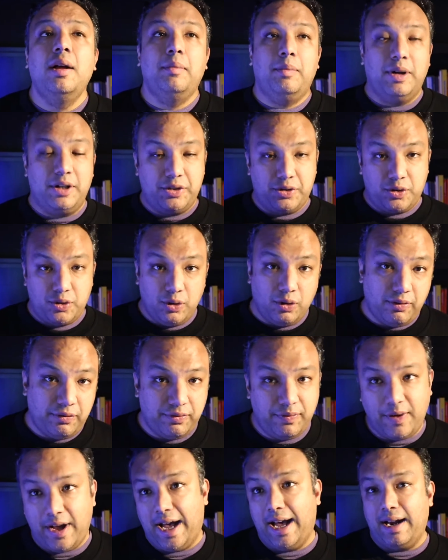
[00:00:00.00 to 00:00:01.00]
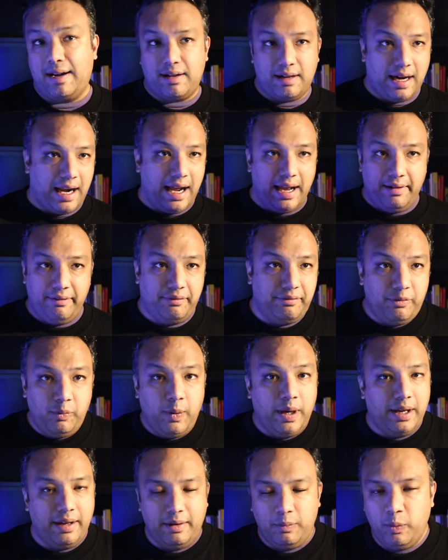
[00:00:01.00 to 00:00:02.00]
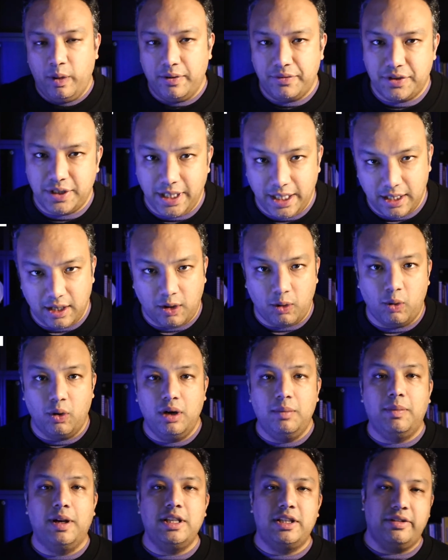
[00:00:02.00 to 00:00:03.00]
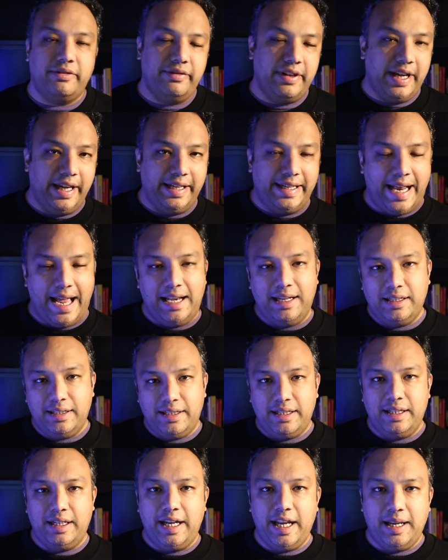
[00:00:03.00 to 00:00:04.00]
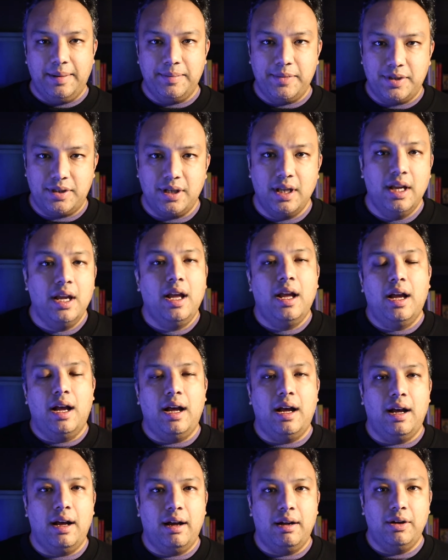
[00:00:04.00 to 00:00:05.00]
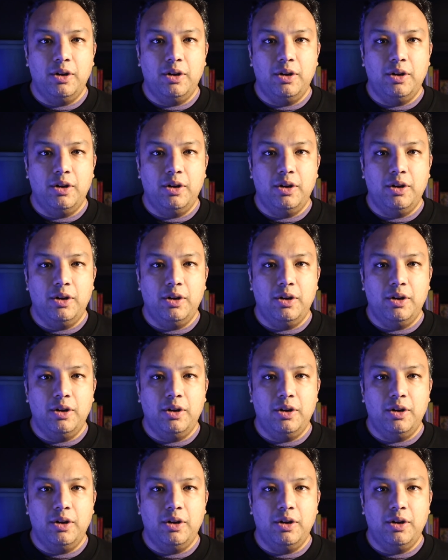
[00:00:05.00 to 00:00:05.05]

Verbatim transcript: But so far, I've we've seen a whole bunch of very talented teams uh,